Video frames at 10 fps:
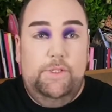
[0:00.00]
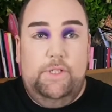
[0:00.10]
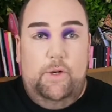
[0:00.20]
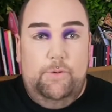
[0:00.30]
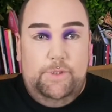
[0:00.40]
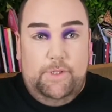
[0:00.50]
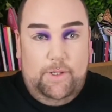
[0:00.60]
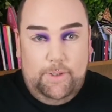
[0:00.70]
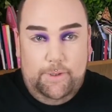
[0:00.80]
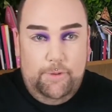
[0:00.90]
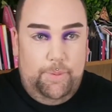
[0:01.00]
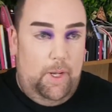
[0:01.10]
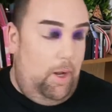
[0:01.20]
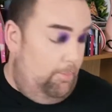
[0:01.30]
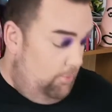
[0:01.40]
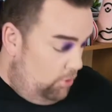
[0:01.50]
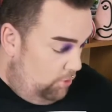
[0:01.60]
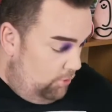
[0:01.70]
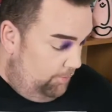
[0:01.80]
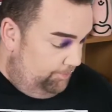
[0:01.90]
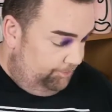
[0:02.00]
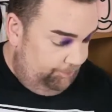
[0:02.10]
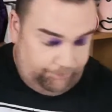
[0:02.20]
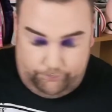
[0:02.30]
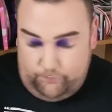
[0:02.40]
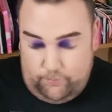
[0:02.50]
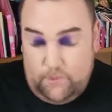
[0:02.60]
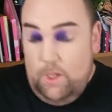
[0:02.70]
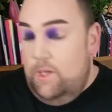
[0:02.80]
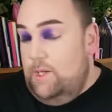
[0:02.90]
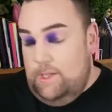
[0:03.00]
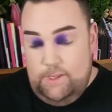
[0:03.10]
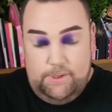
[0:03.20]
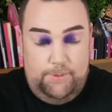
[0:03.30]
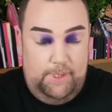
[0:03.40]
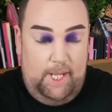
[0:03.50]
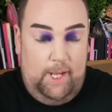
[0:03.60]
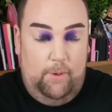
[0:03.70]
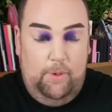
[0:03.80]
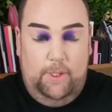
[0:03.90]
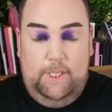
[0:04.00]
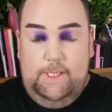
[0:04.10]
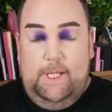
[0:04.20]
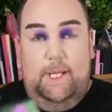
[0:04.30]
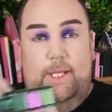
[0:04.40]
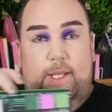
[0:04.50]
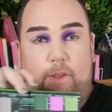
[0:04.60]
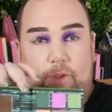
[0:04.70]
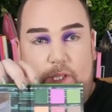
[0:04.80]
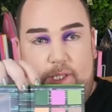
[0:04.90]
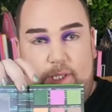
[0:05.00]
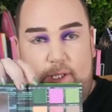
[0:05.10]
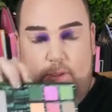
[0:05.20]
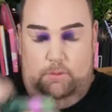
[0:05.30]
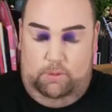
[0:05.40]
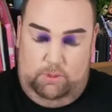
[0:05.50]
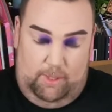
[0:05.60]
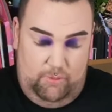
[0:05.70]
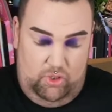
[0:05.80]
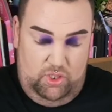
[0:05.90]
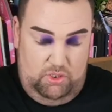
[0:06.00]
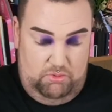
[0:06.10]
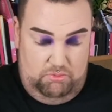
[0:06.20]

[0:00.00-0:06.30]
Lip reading: So it's darkened up a lot more. So now I'm going to take this. Where am I?